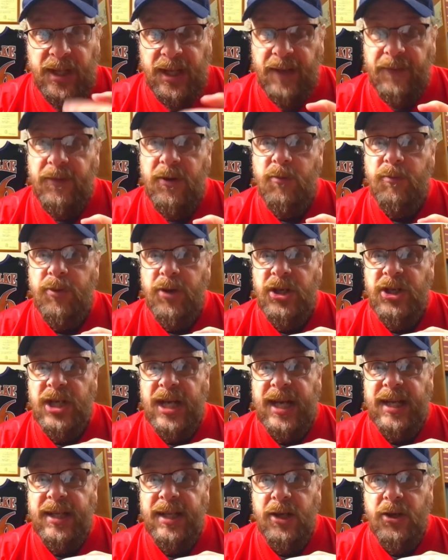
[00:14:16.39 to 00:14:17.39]
If you
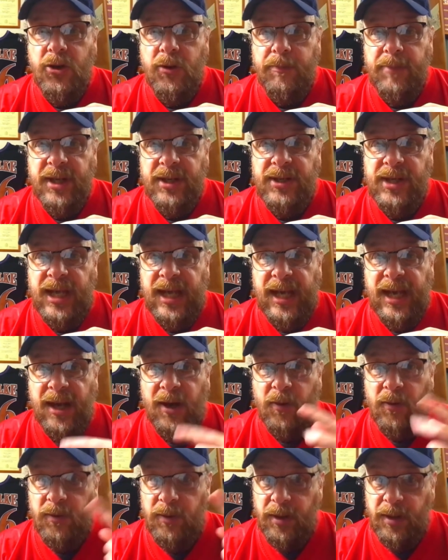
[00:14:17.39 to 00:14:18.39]
projected Trubisky
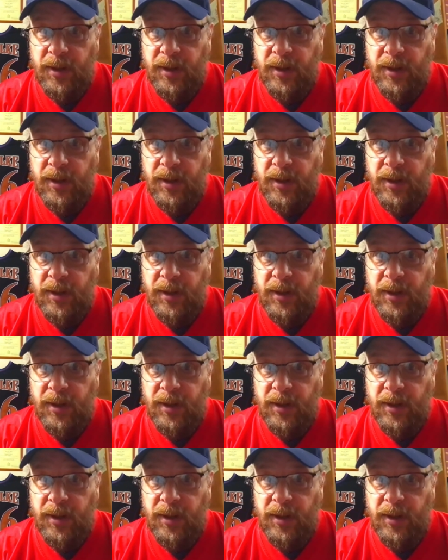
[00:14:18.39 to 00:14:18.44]
out,